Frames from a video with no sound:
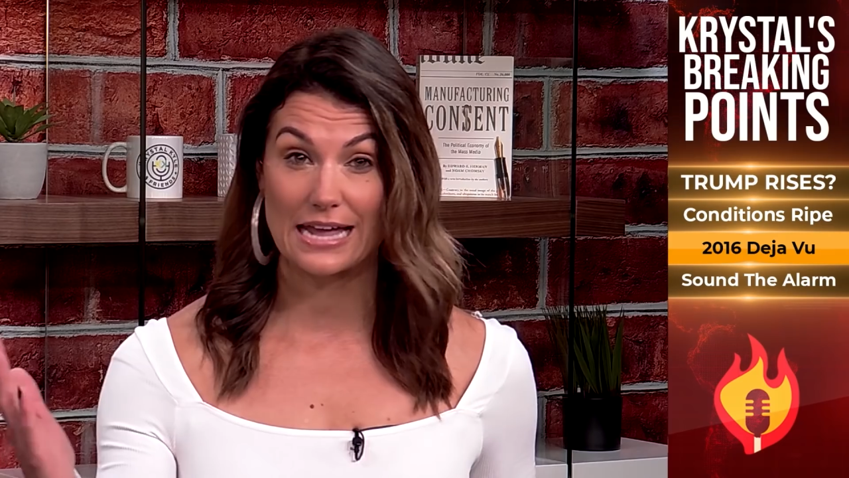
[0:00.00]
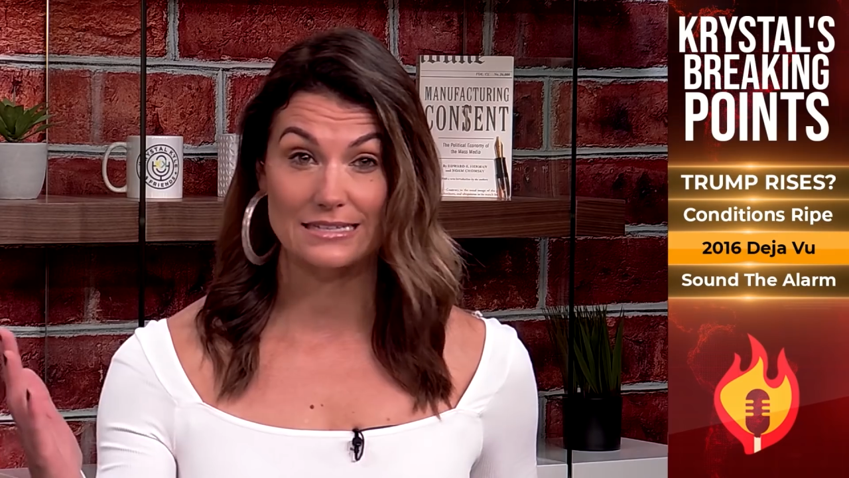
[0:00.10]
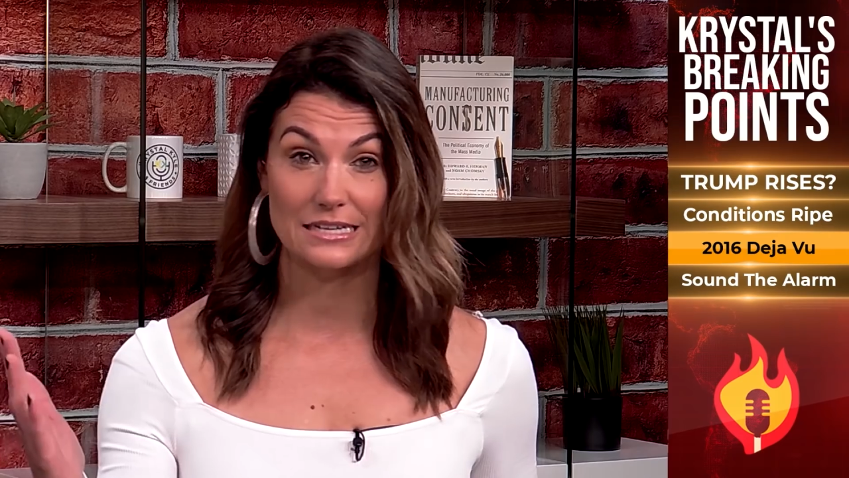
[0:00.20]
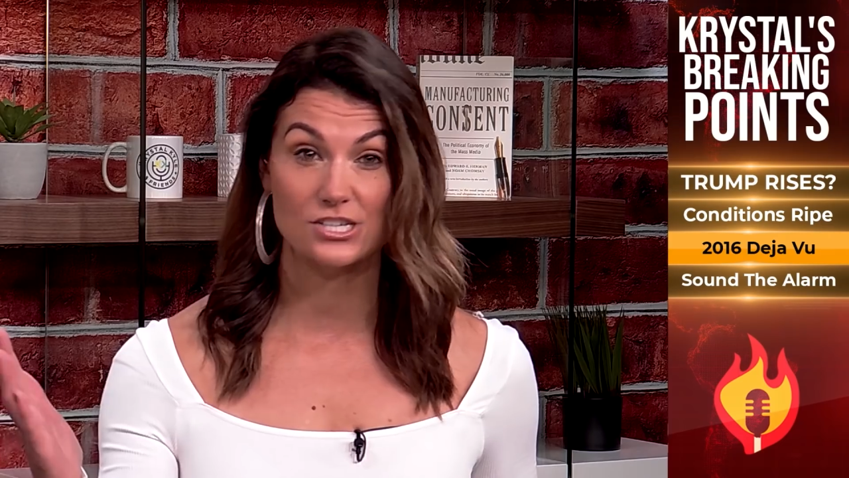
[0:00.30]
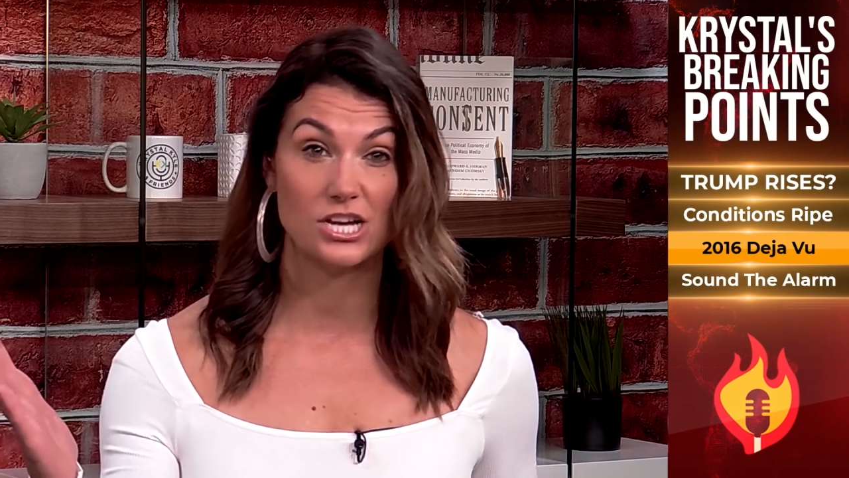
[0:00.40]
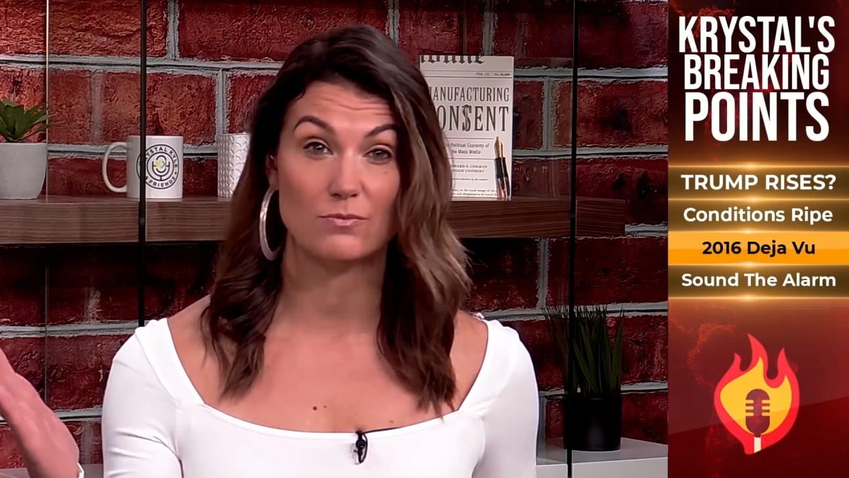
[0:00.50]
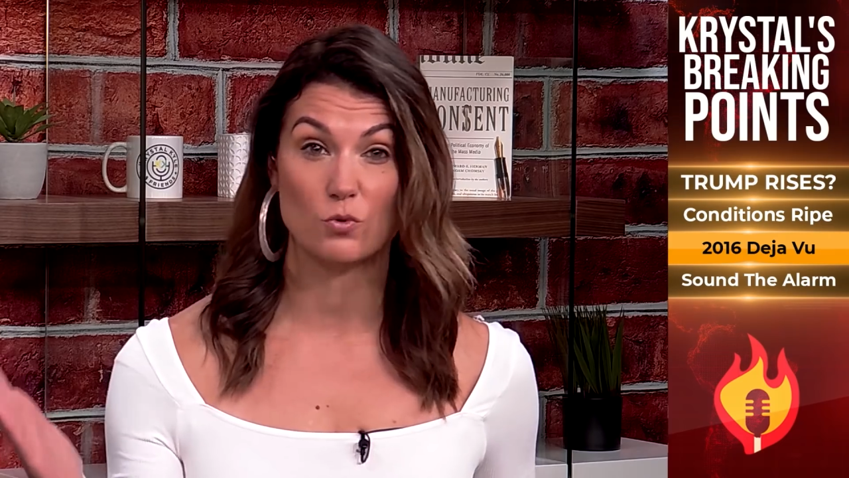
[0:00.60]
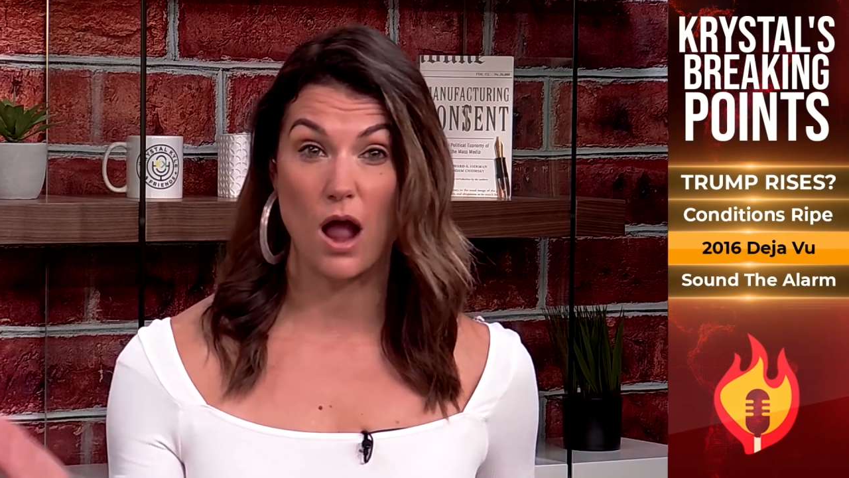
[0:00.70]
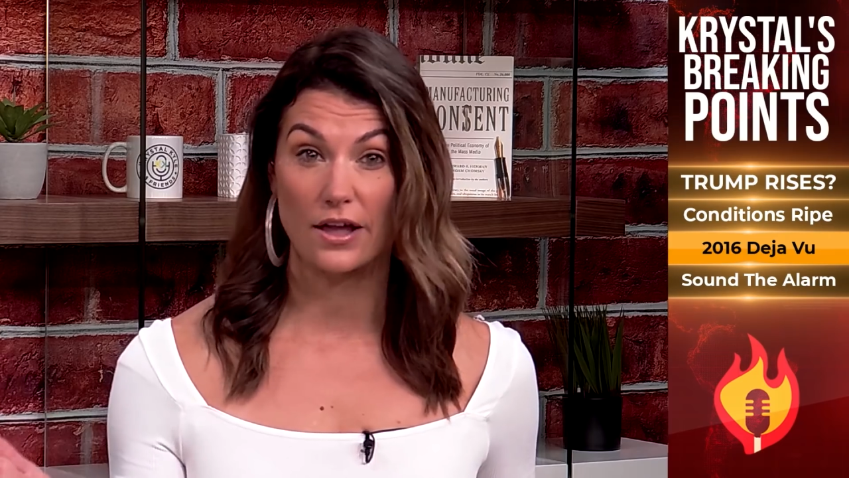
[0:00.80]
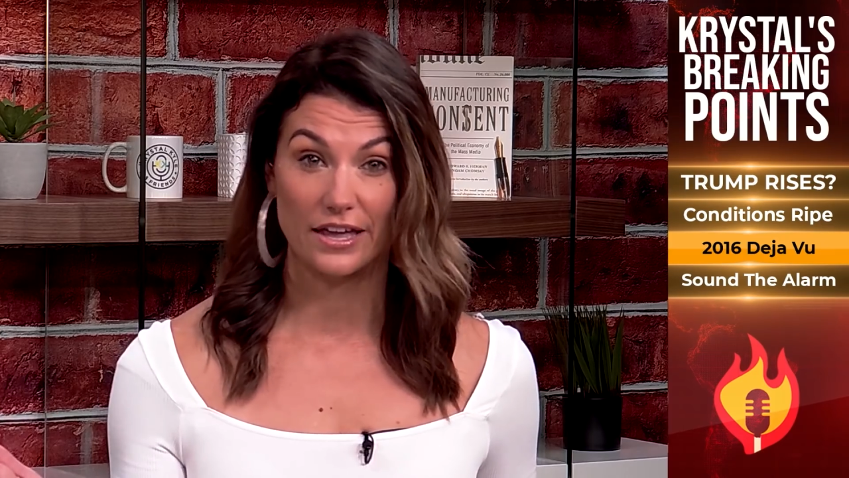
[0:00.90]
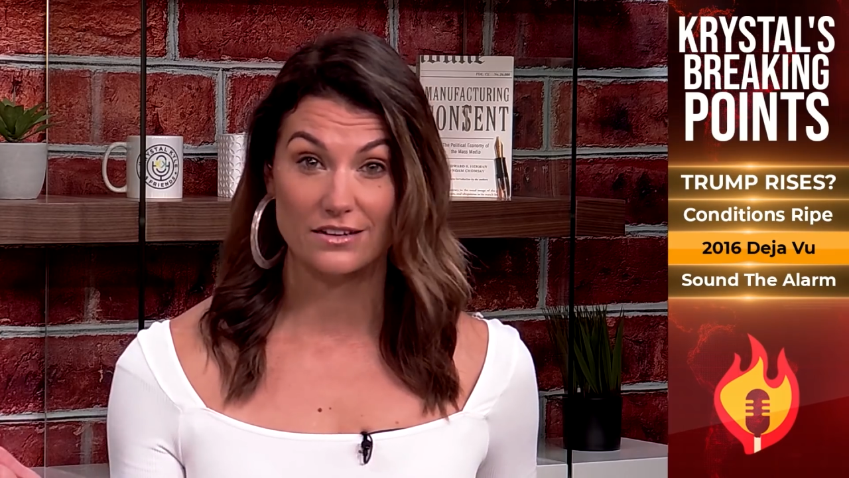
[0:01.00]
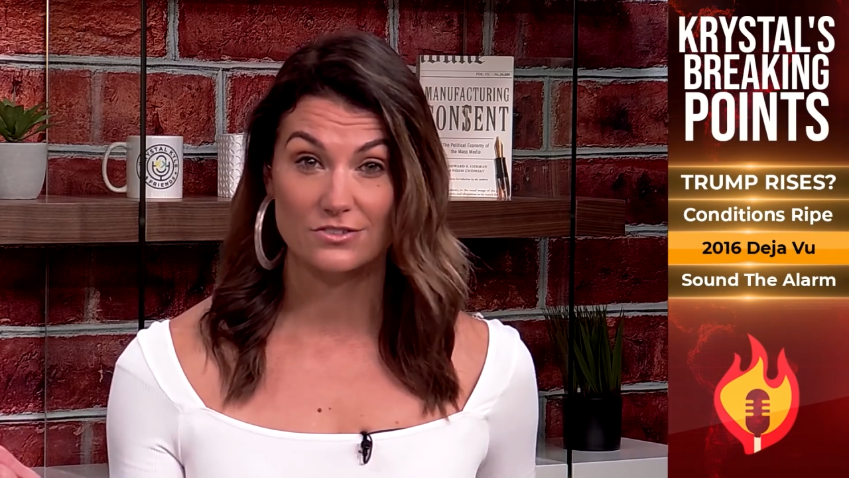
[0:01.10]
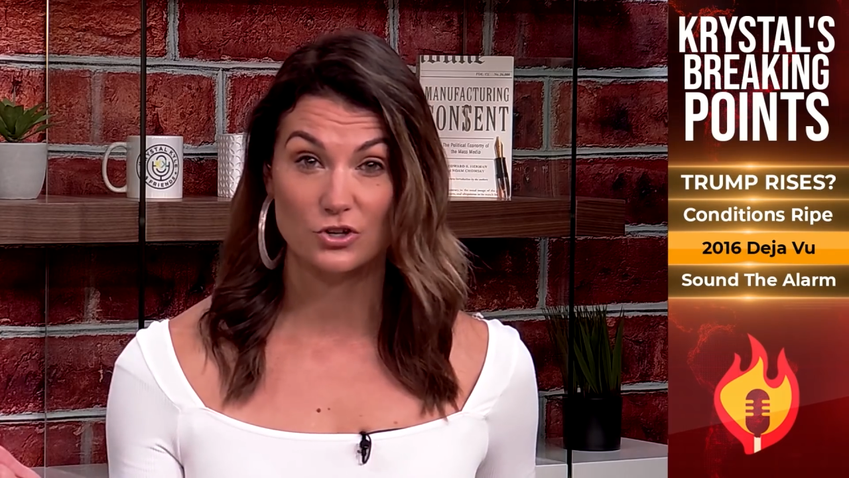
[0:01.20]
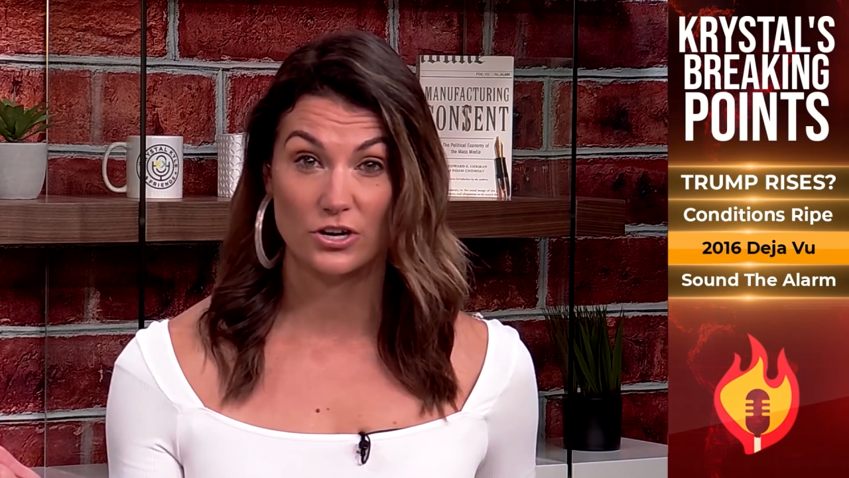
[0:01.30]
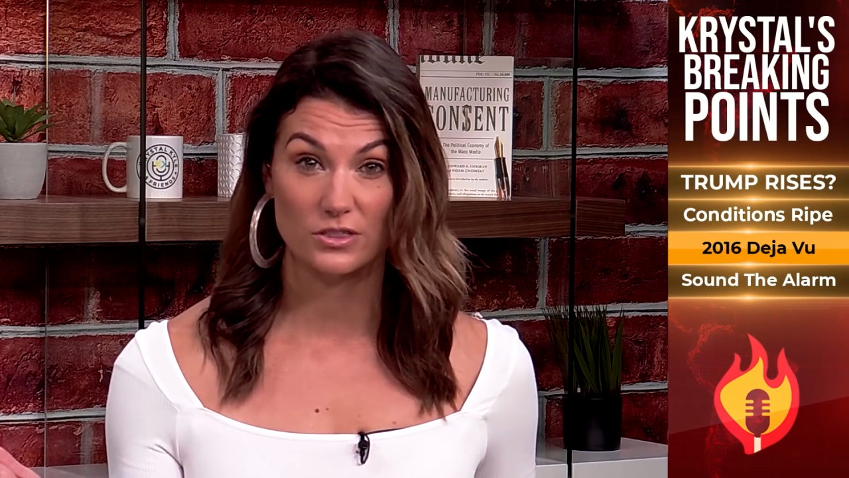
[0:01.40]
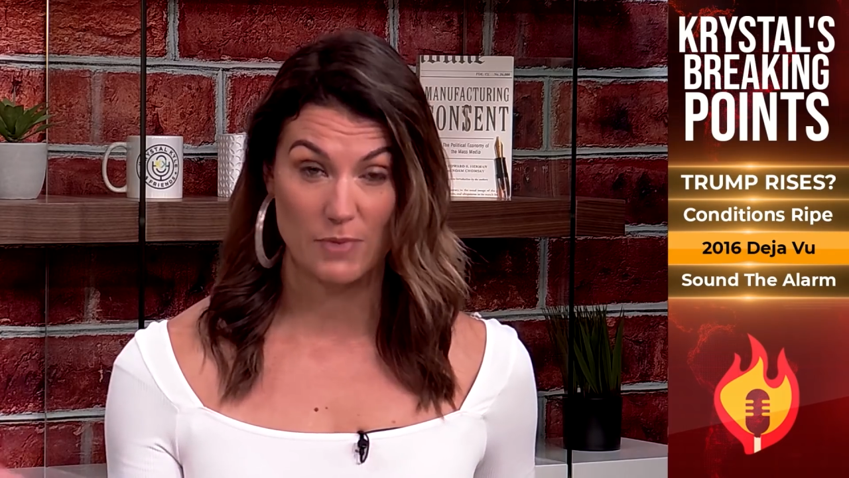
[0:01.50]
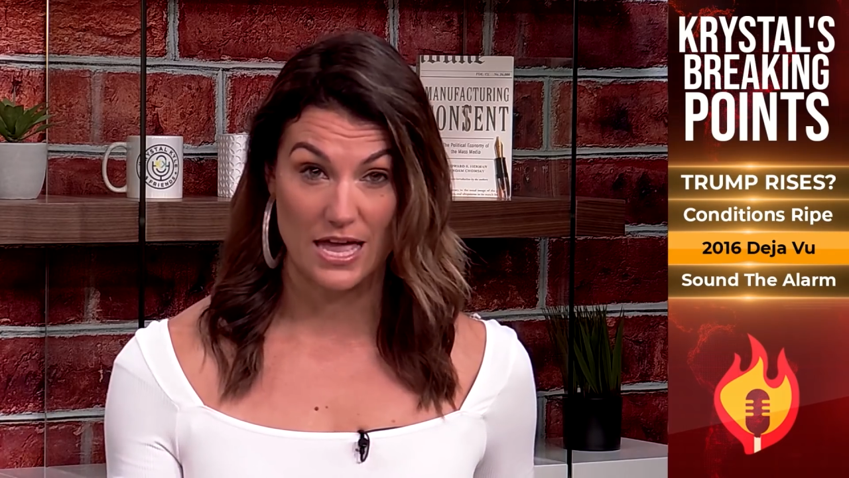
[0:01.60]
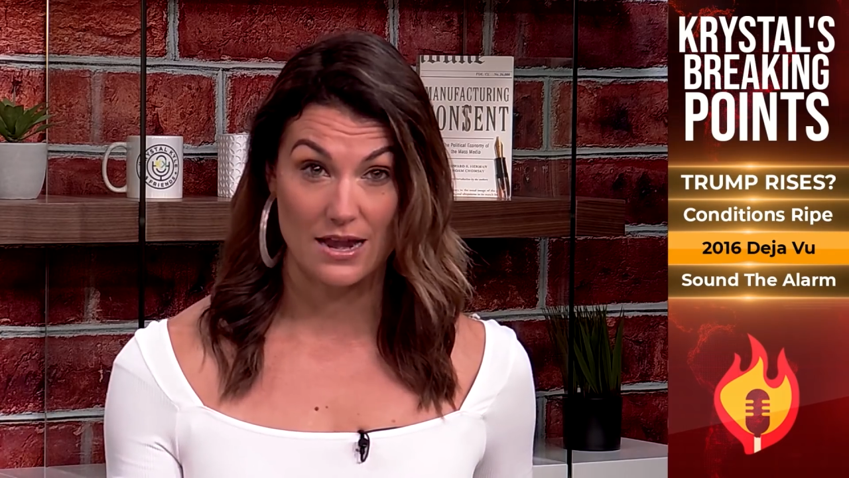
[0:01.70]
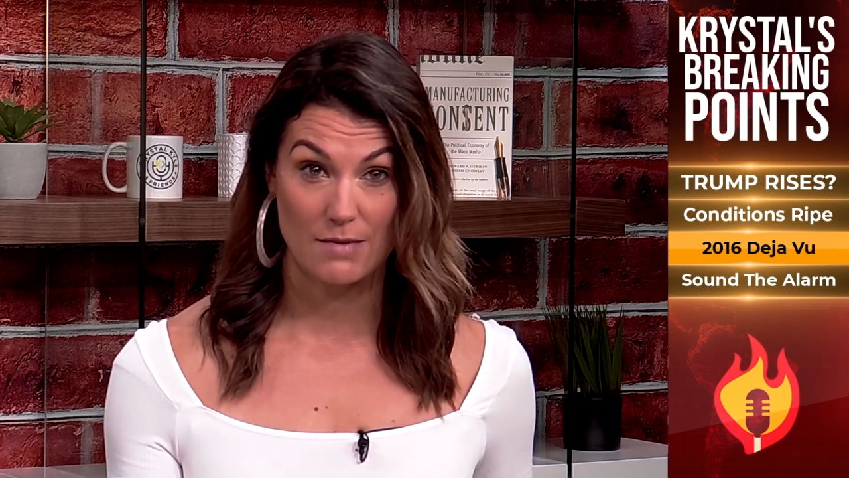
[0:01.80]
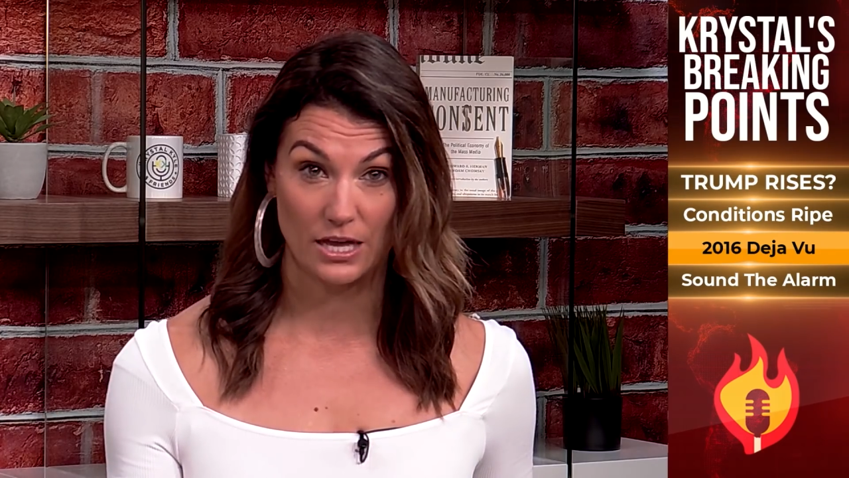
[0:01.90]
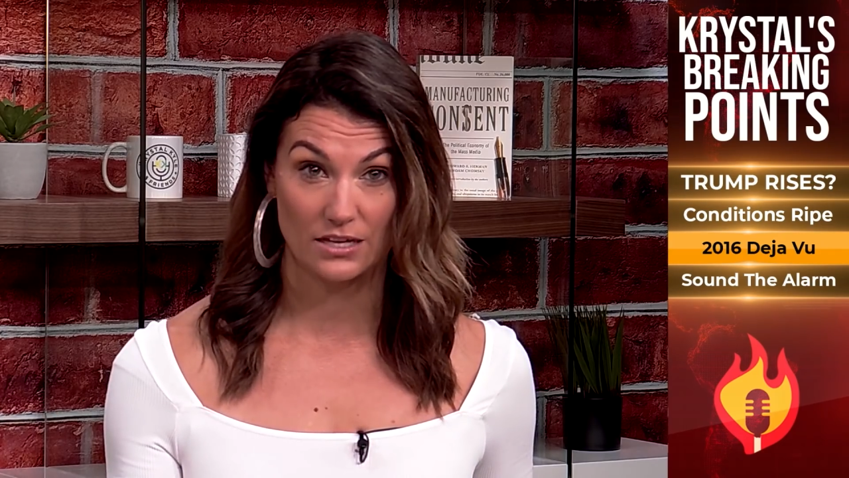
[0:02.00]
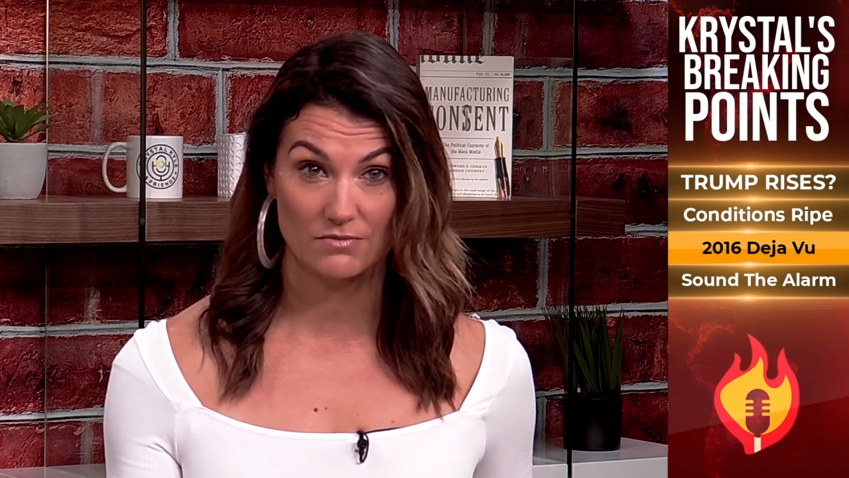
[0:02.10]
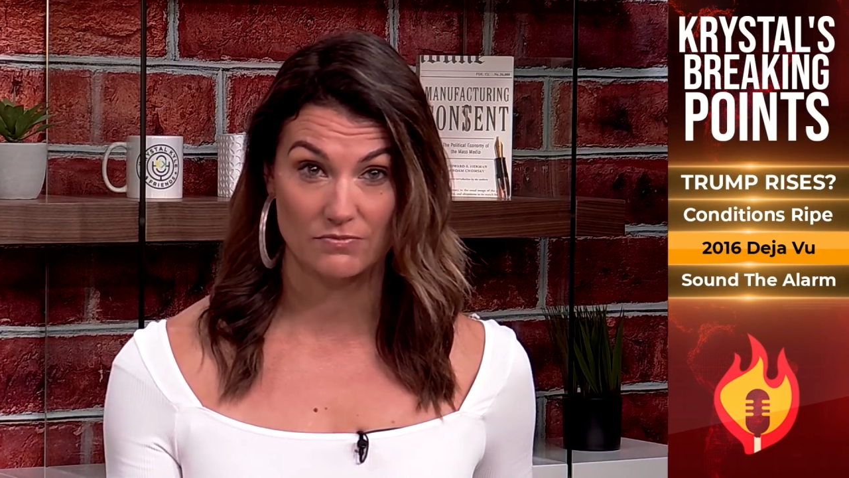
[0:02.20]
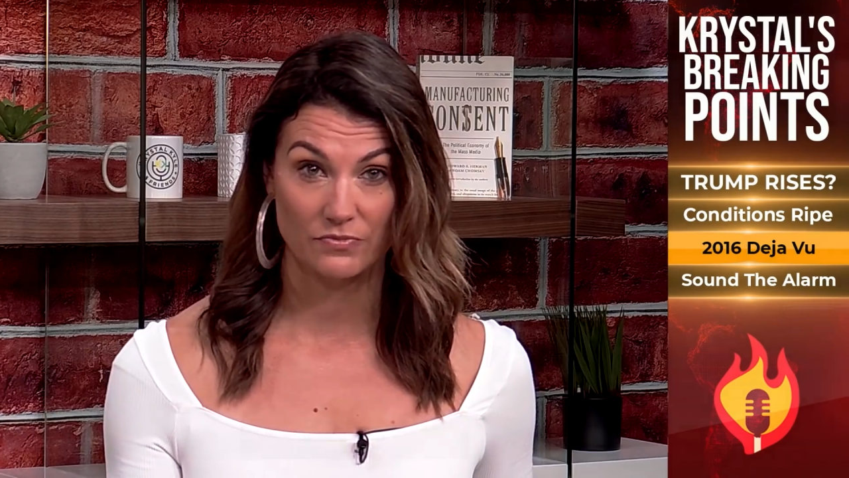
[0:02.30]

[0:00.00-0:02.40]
a dick-shaped rocket during the pandemic.